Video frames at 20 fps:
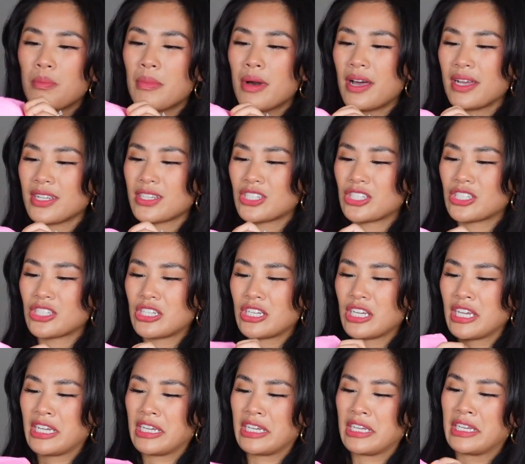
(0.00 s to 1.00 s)
much
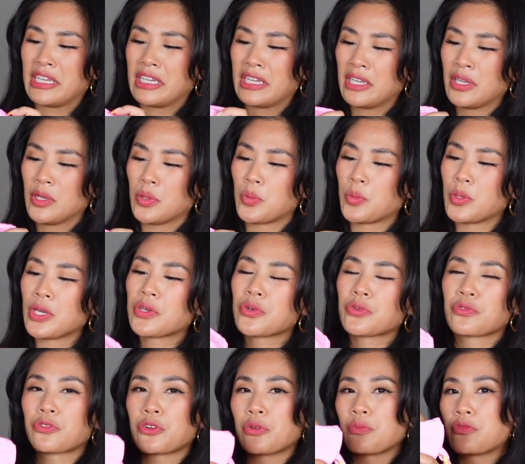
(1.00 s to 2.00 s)

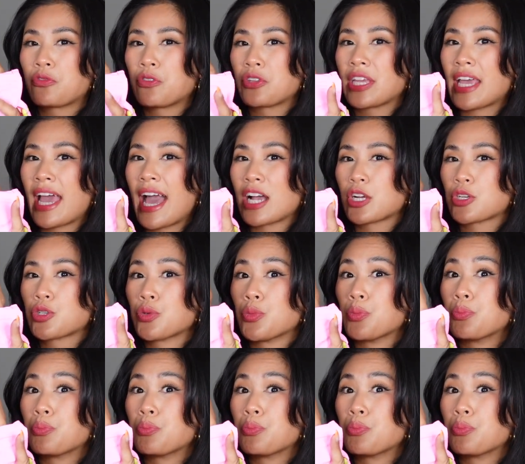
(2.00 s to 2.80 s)
wiggle room for the actual